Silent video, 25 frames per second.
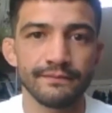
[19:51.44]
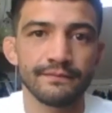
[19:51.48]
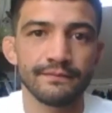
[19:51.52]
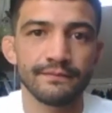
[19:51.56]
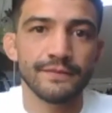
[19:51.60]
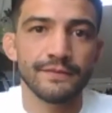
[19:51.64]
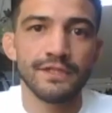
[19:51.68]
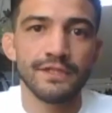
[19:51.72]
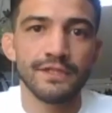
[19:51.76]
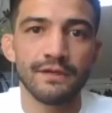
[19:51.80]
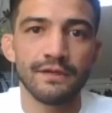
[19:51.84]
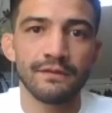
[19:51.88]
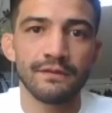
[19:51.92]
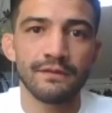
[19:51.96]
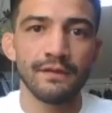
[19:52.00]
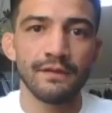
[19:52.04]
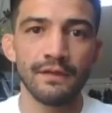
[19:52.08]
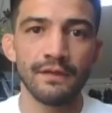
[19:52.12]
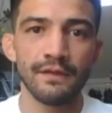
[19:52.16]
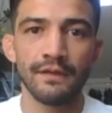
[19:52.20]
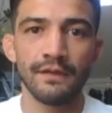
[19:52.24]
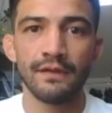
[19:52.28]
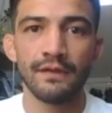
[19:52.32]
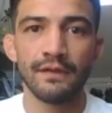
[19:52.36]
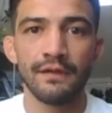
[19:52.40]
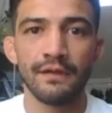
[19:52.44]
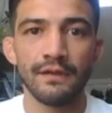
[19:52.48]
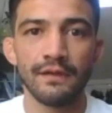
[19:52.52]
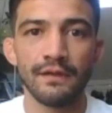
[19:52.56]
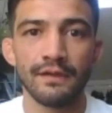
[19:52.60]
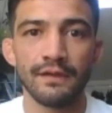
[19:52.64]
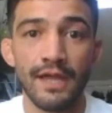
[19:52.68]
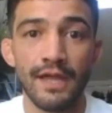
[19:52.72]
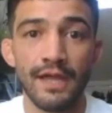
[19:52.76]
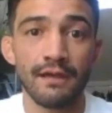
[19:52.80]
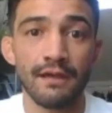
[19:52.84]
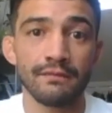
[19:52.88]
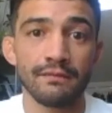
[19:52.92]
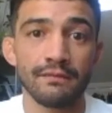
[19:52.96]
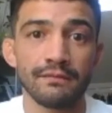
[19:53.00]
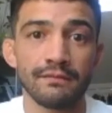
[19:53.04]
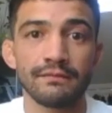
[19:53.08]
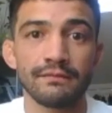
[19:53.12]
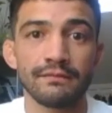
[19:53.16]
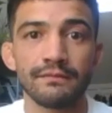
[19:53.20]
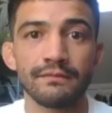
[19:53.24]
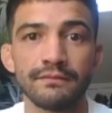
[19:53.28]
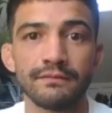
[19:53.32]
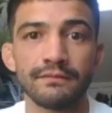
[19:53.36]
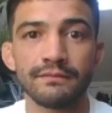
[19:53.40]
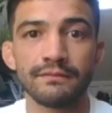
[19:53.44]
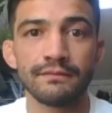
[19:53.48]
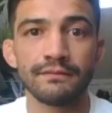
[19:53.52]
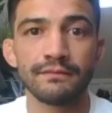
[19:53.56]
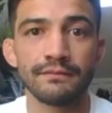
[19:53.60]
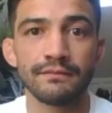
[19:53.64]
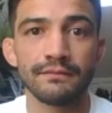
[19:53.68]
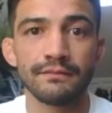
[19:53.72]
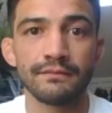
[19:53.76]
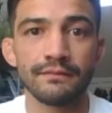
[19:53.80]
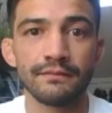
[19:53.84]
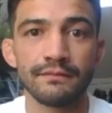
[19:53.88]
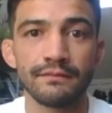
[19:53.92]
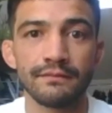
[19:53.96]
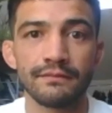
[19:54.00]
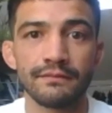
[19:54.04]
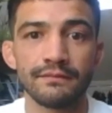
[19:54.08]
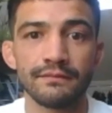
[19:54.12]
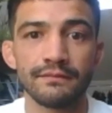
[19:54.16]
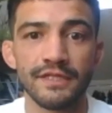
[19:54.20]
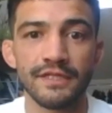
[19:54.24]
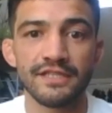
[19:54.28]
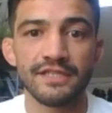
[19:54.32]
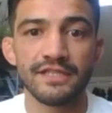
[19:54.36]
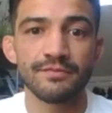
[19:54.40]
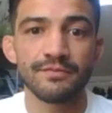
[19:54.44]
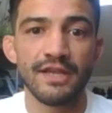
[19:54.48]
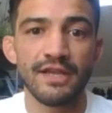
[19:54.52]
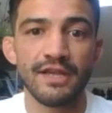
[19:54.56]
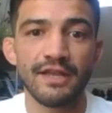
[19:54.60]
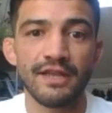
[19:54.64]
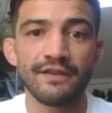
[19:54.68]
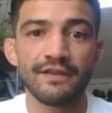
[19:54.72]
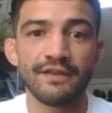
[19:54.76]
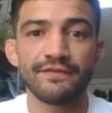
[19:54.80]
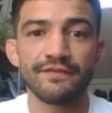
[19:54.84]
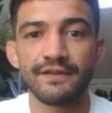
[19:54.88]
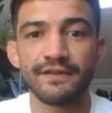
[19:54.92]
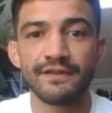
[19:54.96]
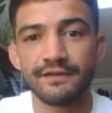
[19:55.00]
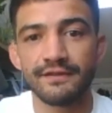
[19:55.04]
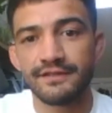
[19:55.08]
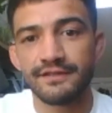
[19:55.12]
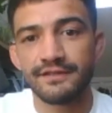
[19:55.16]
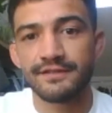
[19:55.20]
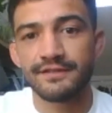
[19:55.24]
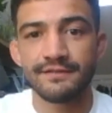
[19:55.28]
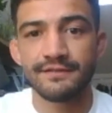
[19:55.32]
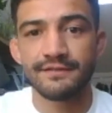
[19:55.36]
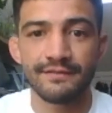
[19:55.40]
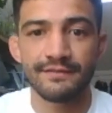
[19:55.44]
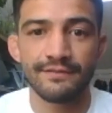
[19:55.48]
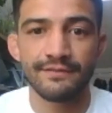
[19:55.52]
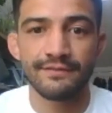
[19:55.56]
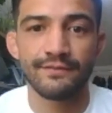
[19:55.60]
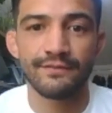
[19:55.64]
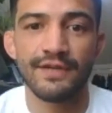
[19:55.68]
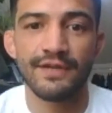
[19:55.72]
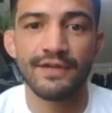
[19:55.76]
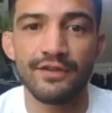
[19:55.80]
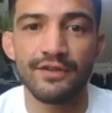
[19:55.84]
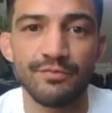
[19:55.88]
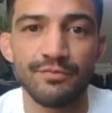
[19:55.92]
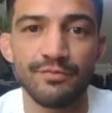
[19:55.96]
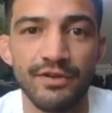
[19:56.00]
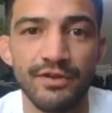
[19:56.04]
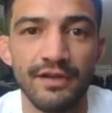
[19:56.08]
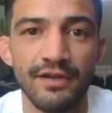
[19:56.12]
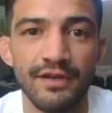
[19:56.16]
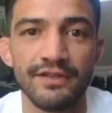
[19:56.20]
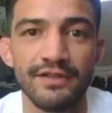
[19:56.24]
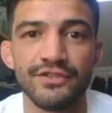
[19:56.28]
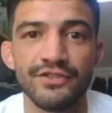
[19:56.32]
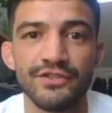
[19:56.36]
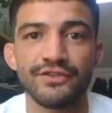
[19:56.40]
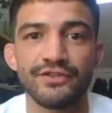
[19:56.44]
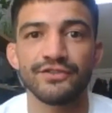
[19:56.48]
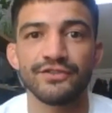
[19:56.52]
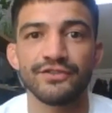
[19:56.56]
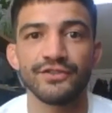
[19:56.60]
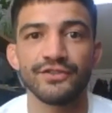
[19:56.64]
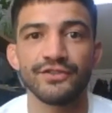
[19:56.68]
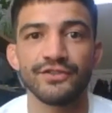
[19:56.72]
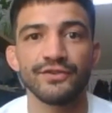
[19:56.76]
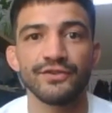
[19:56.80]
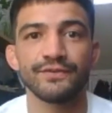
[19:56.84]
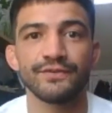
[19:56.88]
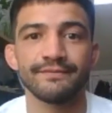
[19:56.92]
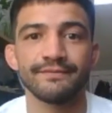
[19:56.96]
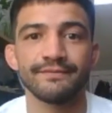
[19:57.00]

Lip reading: So yeah, this is my life, and what I was put on this earth to do.